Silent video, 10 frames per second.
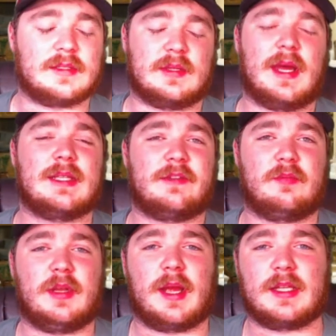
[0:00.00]
So that is
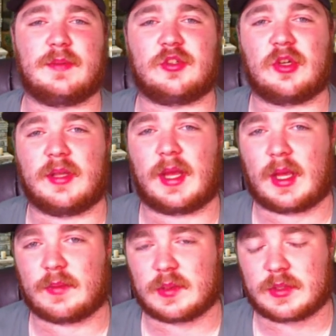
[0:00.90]
it from you guys. Be sure to like,
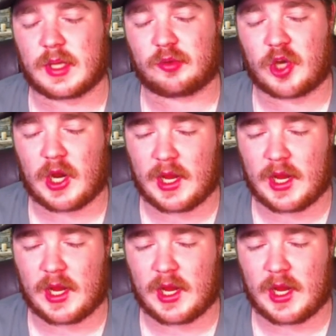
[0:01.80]
comment, subscribe, share,